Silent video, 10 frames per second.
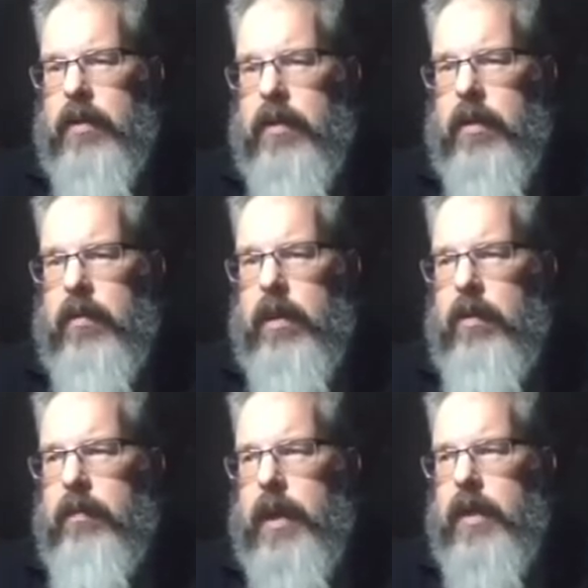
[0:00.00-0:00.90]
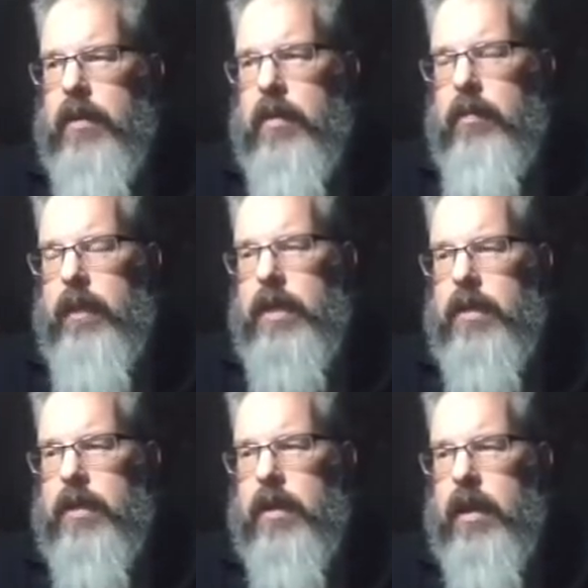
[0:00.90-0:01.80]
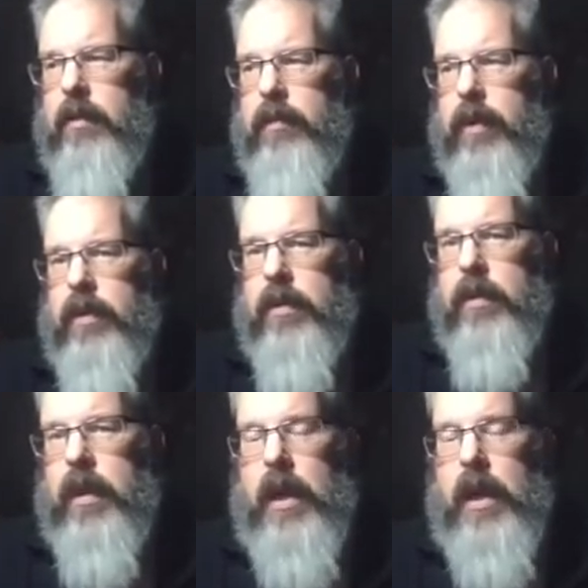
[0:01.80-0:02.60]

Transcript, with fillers: So we're going to bind it to the message input.